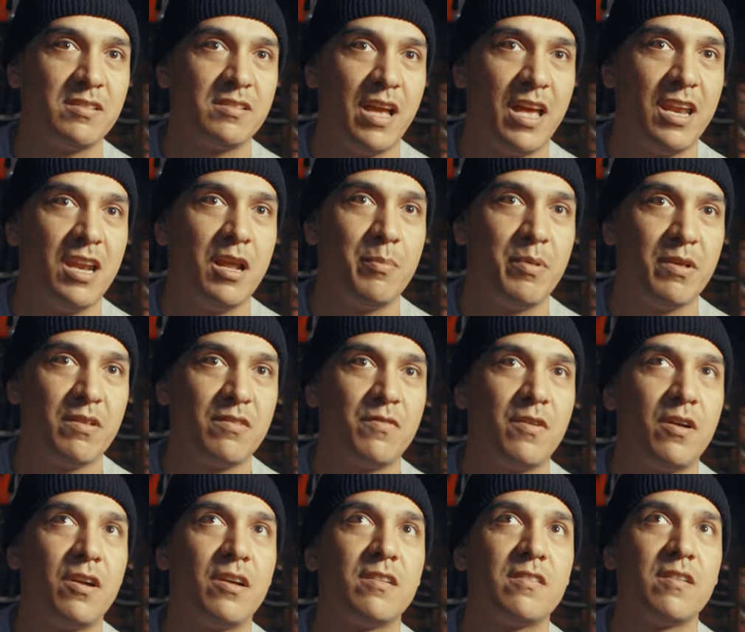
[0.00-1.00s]
stand-up as
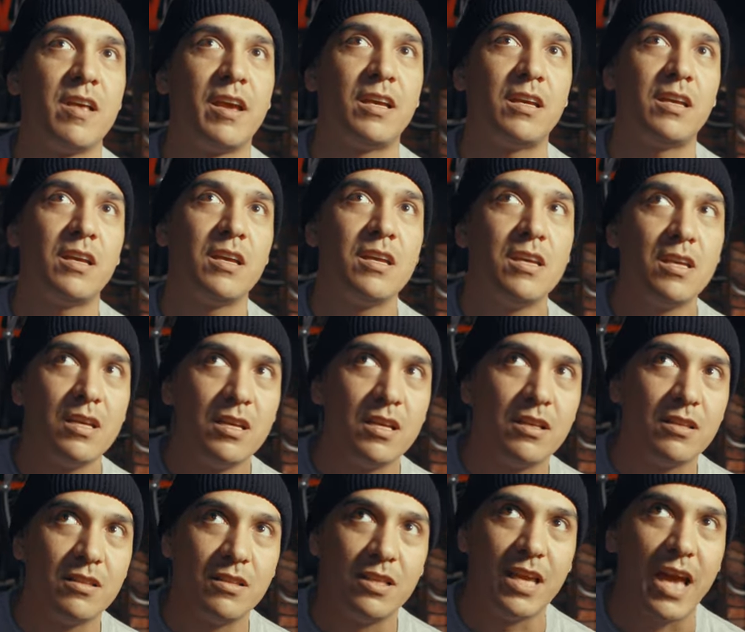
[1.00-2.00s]
far as like
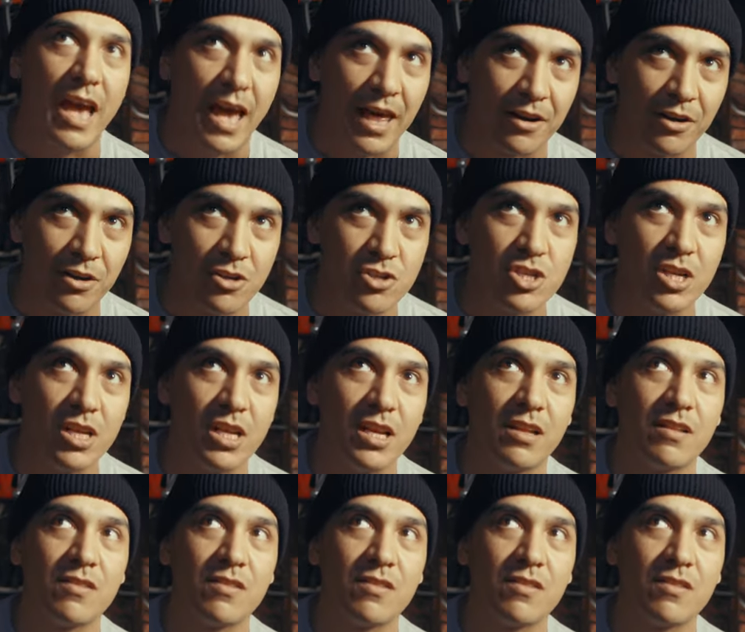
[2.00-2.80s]
the energy